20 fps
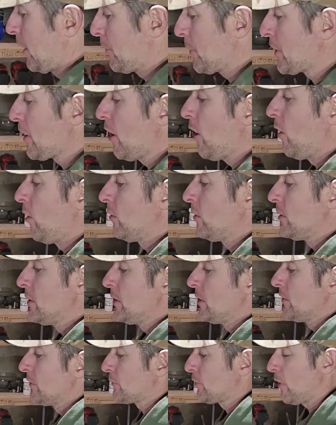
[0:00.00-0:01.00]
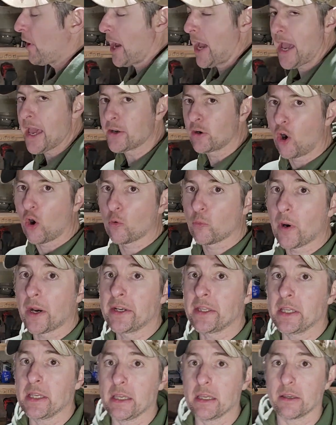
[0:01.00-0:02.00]
there we go. So I had
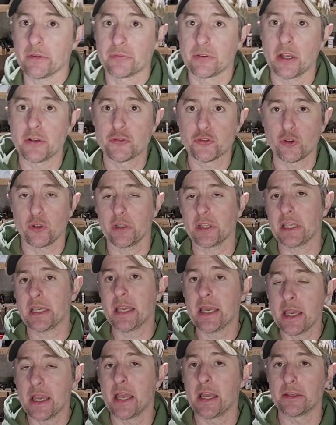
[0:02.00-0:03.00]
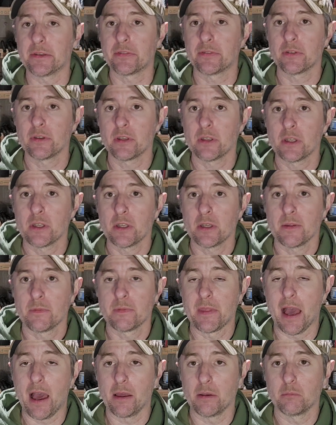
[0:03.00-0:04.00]
already essentially hit
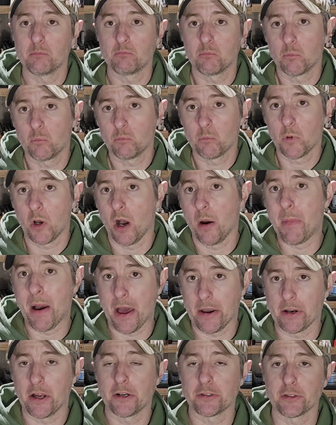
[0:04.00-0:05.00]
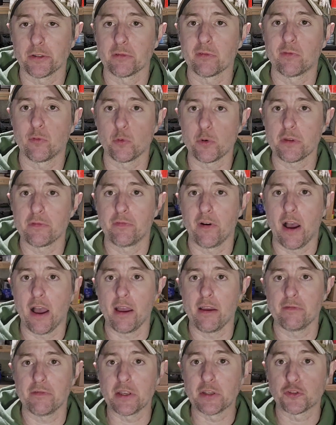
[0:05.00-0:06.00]
that about
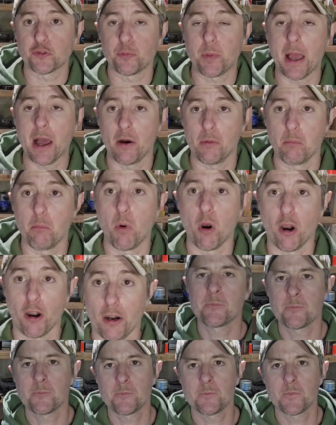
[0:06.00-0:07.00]
145 inch-pound mark.